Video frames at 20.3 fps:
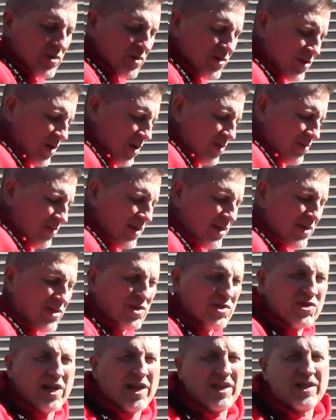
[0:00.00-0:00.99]
So it's
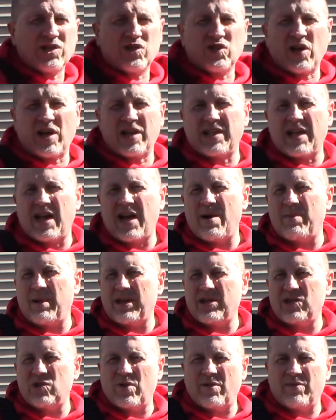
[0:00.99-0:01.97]
just getting checked out,
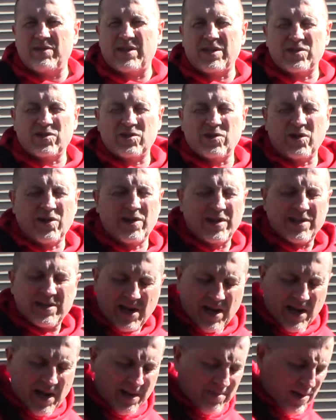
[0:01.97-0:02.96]
make sure everything's good in
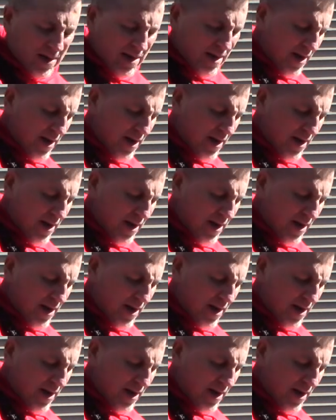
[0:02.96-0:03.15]
time.